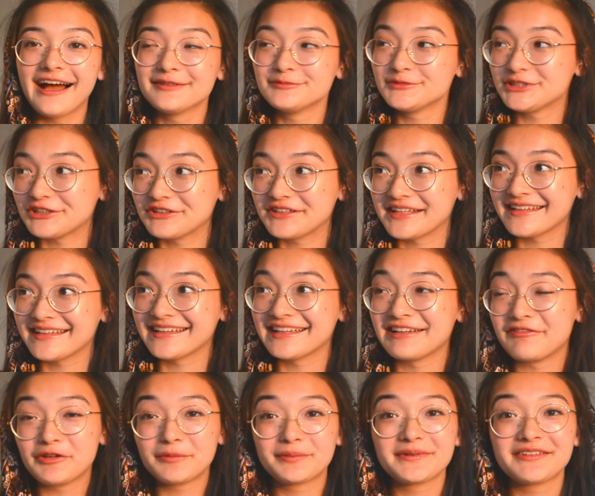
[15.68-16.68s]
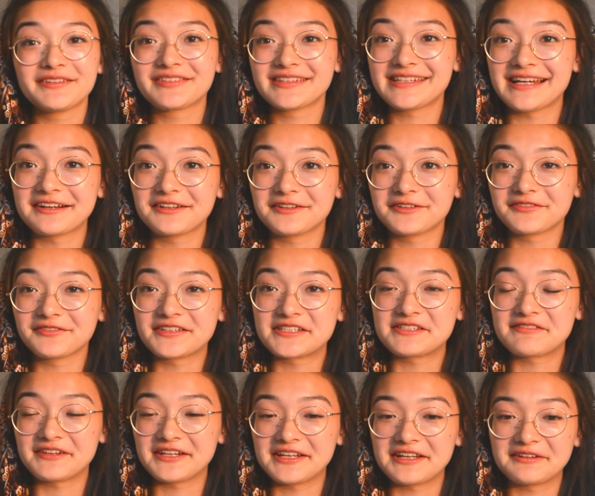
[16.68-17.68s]
I'm joking. If you believe the title of
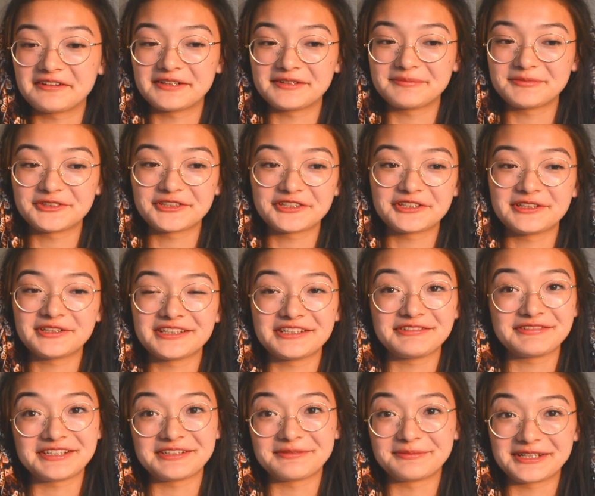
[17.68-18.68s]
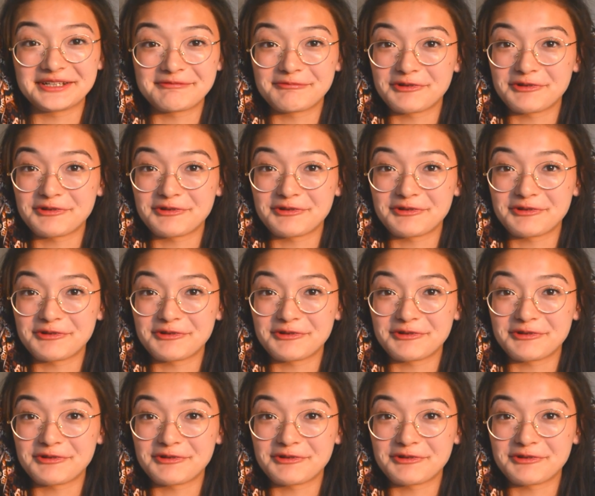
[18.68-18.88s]
this video, I'm not calling you dumb, I